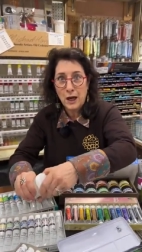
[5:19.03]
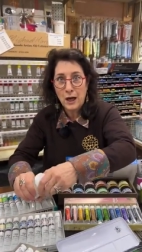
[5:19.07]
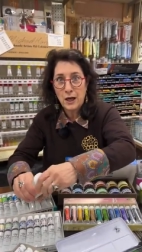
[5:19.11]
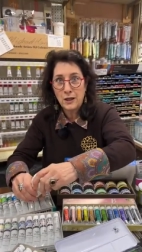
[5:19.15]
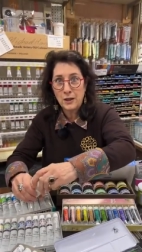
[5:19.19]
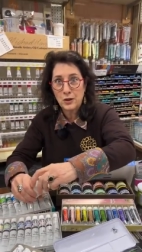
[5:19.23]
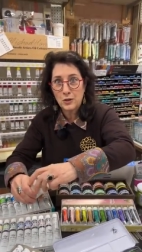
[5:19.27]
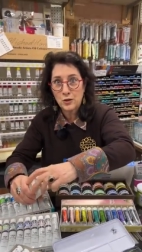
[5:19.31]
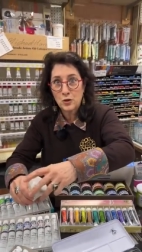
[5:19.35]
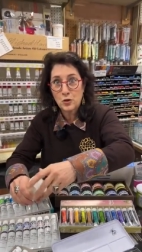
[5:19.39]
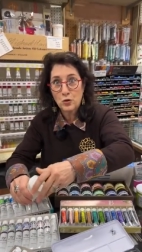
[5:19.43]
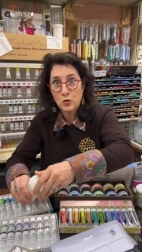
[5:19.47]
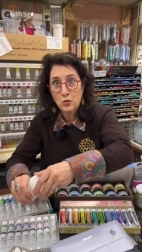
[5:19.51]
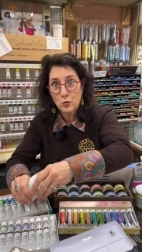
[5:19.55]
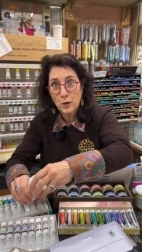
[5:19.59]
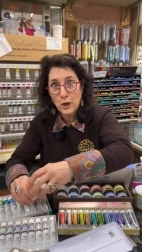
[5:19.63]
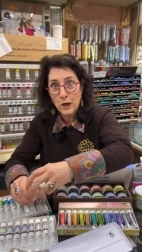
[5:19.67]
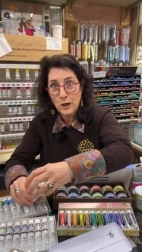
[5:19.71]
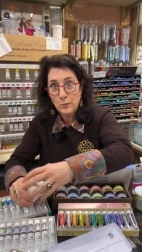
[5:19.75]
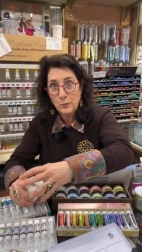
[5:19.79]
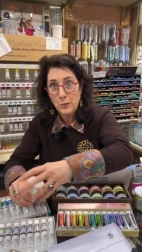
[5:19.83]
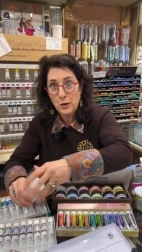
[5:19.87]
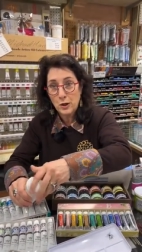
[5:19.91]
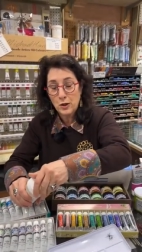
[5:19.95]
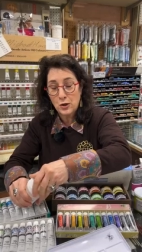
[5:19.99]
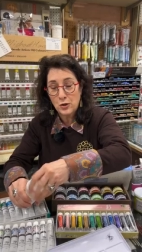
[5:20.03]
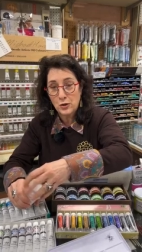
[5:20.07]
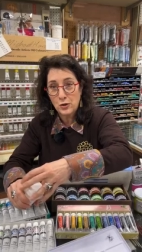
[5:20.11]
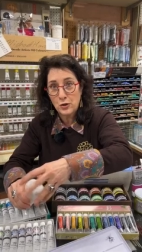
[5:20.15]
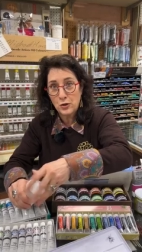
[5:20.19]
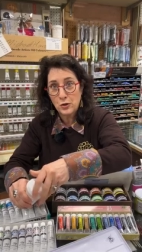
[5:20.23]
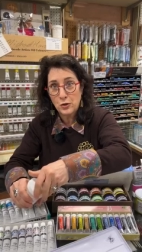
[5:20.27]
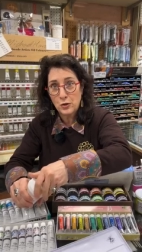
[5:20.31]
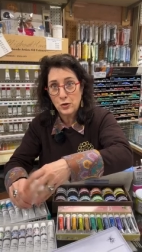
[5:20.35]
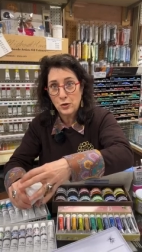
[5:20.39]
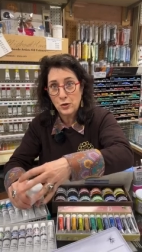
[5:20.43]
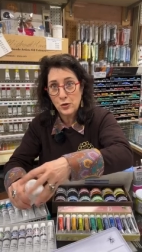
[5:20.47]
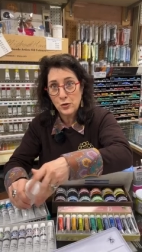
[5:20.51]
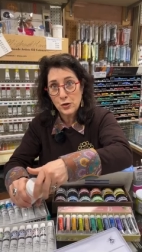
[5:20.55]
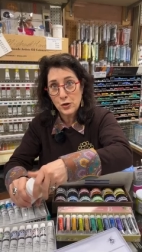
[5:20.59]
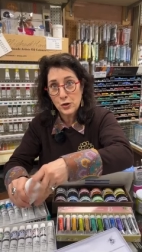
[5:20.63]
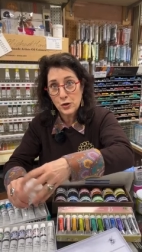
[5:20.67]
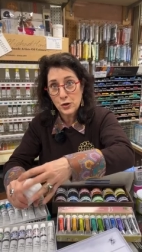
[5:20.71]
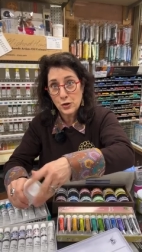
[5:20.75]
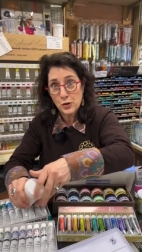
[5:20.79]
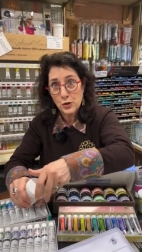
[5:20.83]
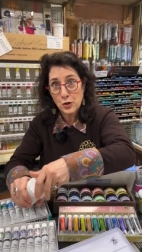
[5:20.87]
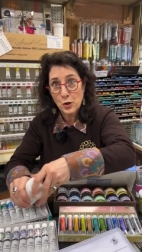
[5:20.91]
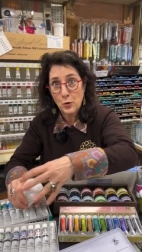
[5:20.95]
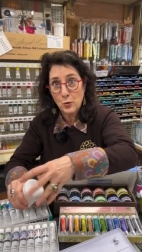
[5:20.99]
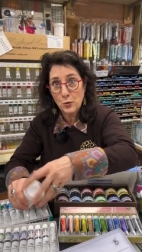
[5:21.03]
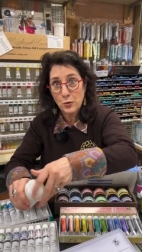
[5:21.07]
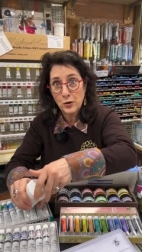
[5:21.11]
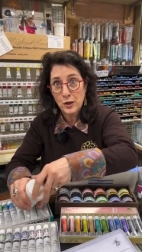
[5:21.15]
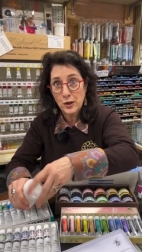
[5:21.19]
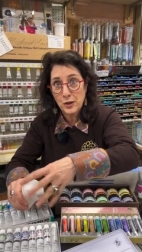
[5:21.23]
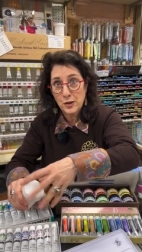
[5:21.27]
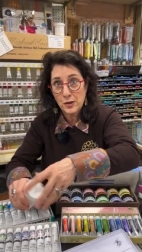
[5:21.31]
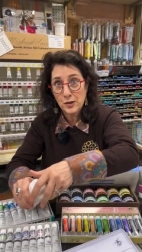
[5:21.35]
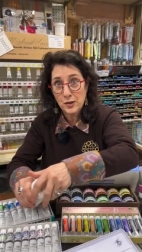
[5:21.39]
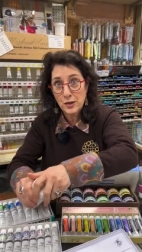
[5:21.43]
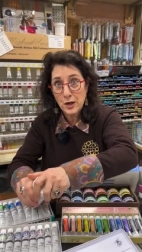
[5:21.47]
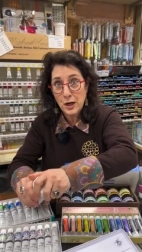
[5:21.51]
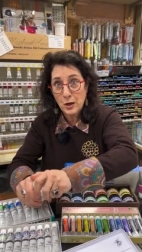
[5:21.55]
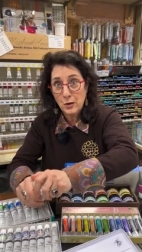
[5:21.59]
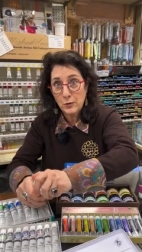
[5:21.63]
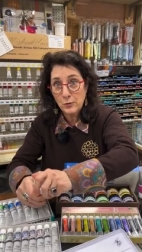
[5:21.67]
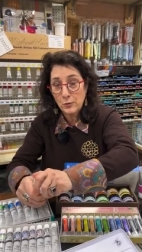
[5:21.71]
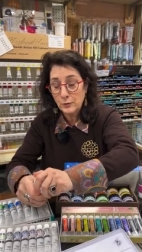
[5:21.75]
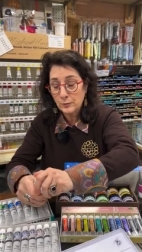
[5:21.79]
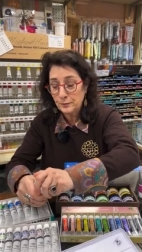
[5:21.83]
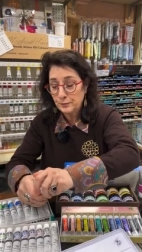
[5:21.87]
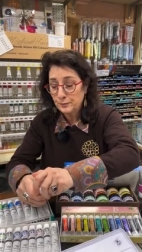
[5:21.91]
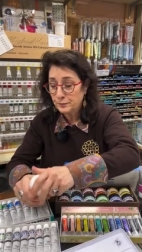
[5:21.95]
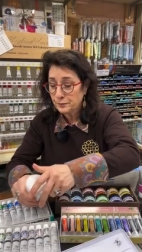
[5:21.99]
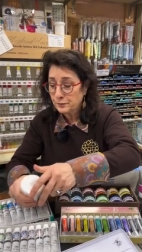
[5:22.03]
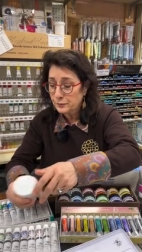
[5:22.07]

And it's great because you can use it to tone things down.